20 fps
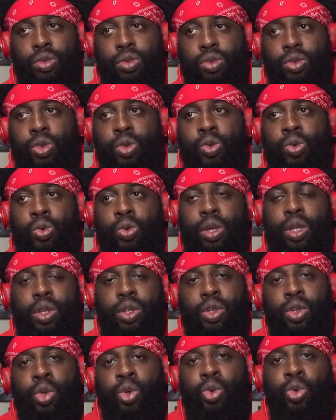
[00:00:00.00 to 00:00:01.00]
You
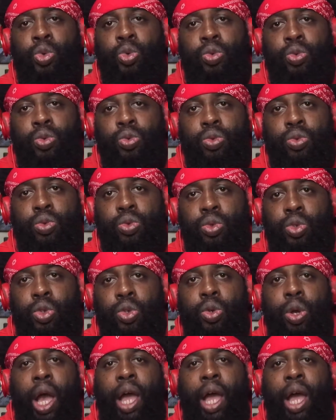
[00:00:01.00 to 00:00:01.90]
can do you.